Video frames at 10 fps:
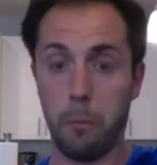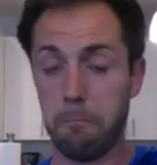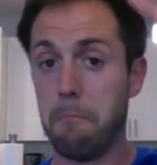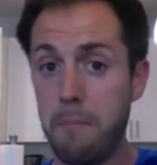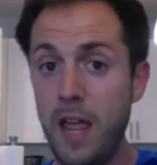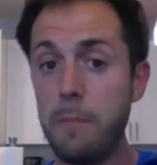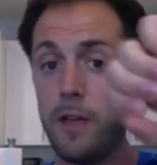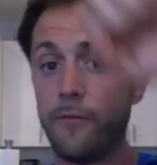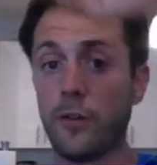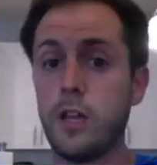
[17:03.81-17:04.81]
maybe
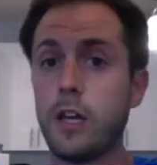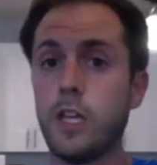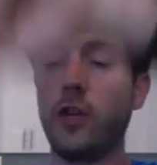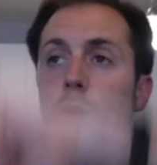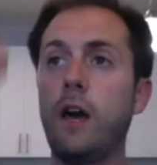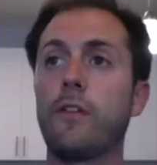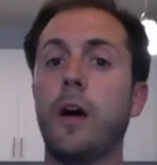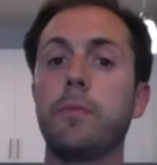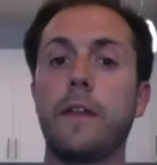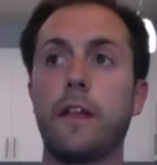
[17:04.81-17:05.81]
if you're lucky, you have an
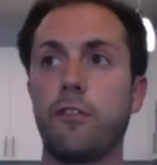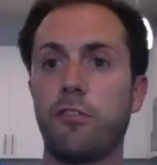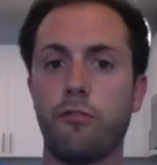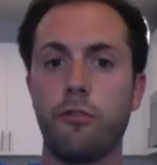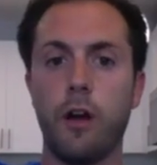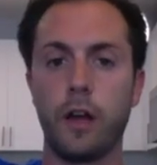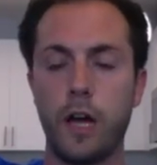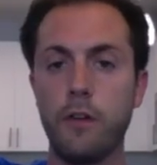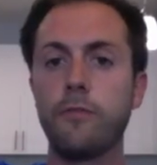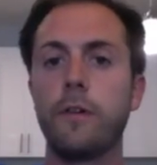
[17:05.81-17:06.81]
upline that's strong
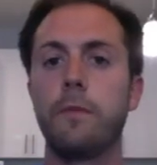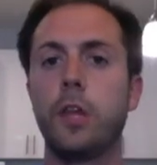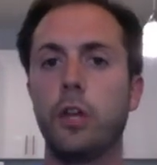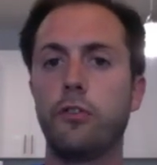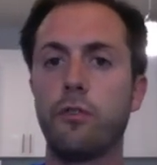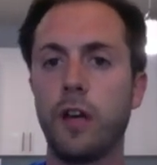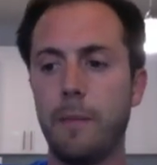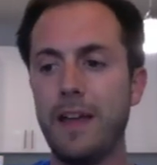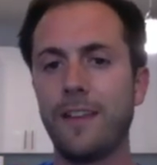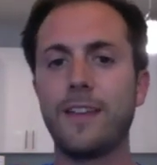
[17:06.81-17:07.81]
enough to come
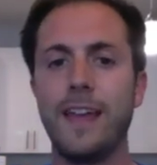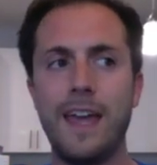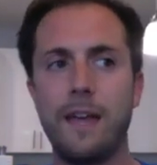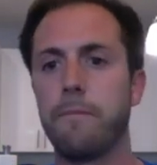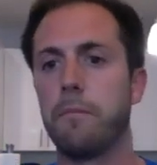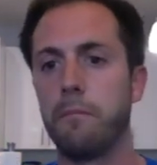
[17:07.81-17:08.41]
in and say, hey,